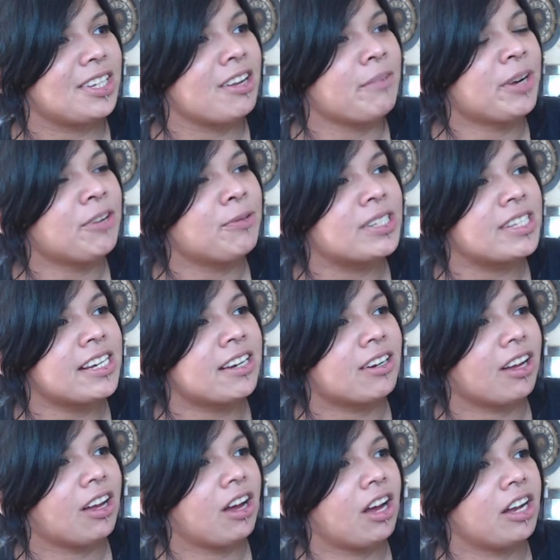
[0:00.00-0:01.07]
But he was like
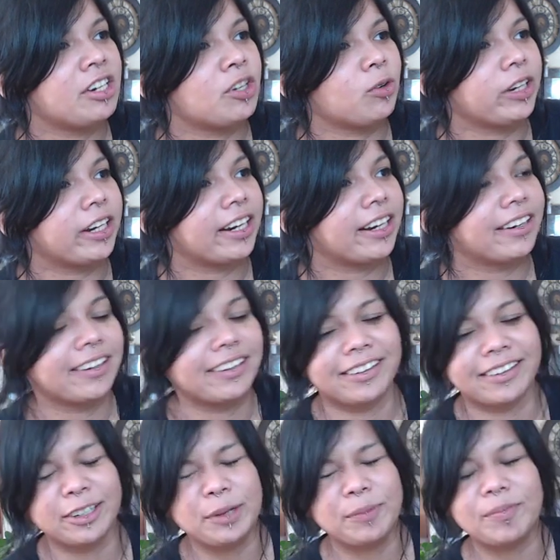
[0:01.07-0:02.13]
annoying.
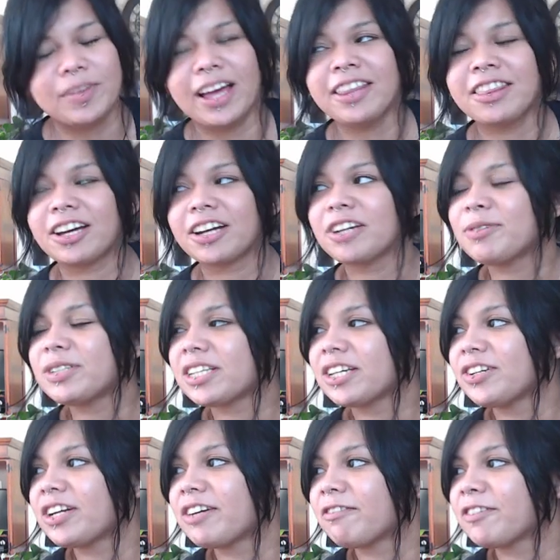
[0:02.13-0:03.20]
I thought he was
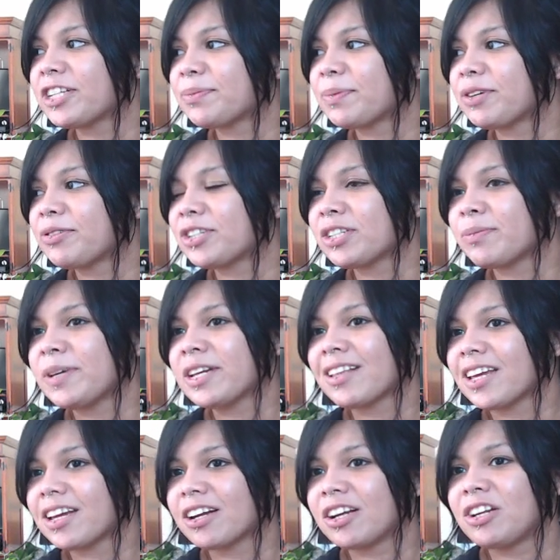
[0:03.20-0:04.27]
cute at first, but he was just being
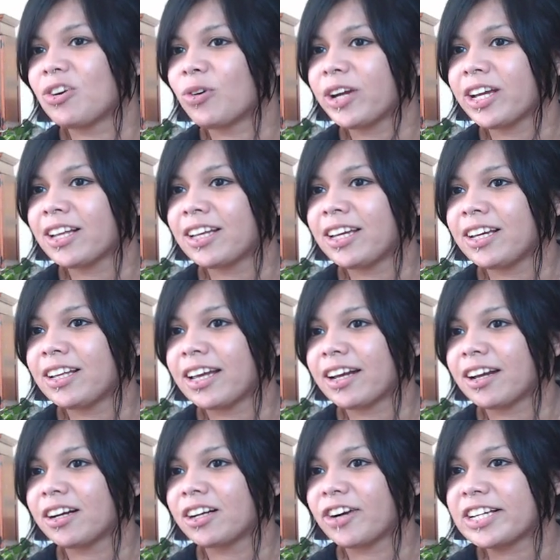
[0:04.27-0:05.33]
like annoyingly like
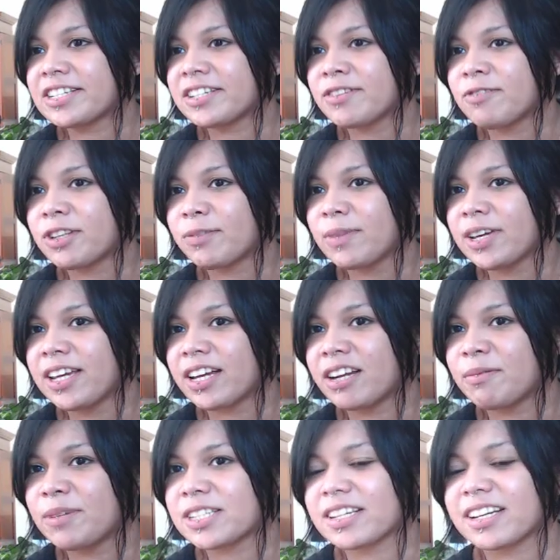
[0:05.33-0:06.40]
aggressive with me and
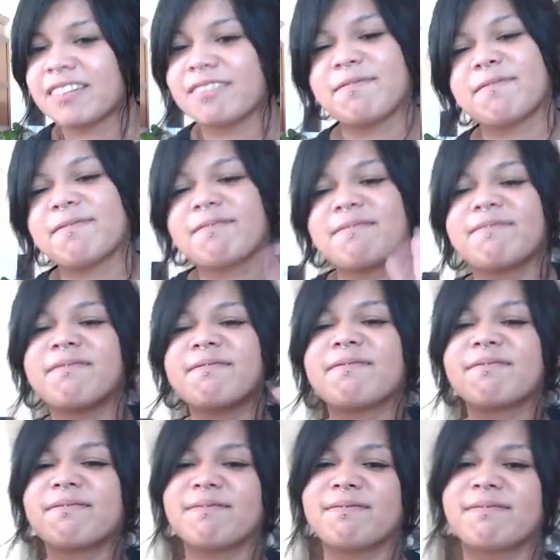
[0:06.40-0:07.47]
I'm just like
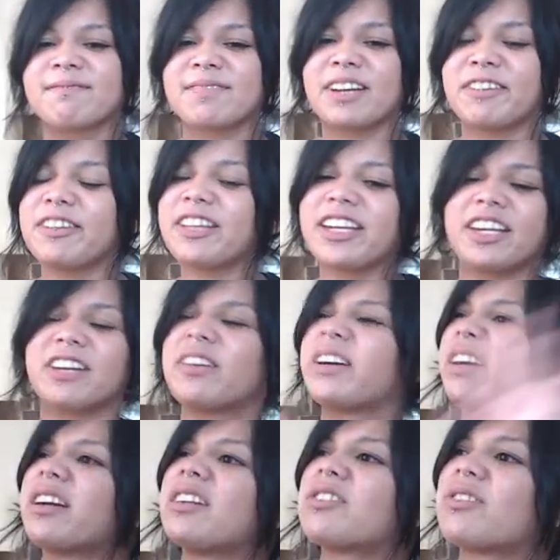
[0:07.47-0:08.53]
I feel like you're
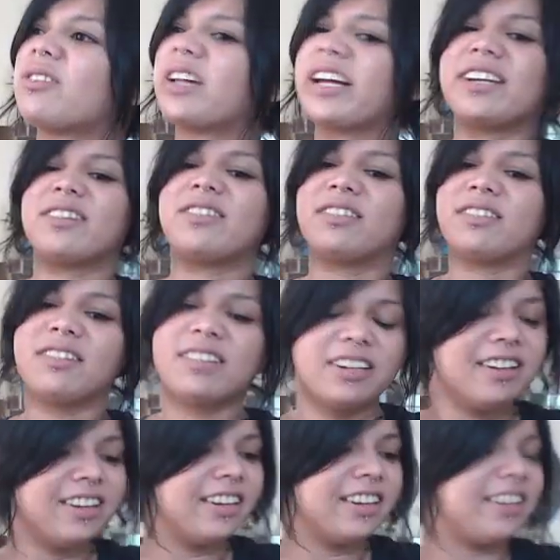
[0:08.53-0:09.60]
in control. I don't
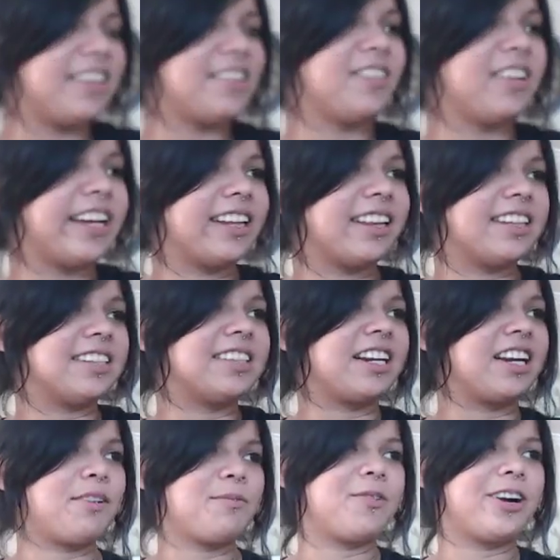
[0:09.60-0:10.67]
I don't like this
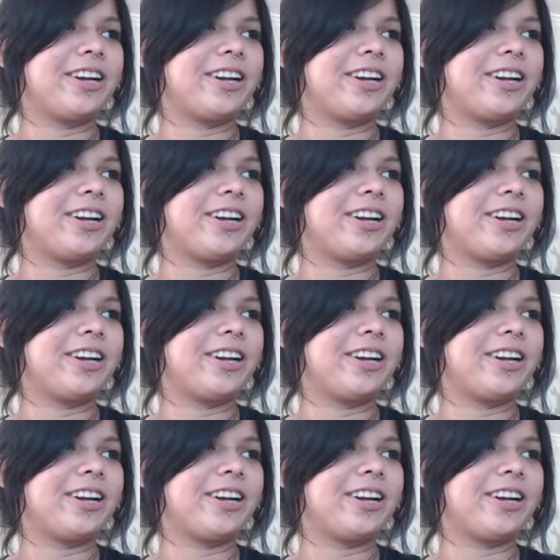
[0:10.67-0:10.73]
anymore.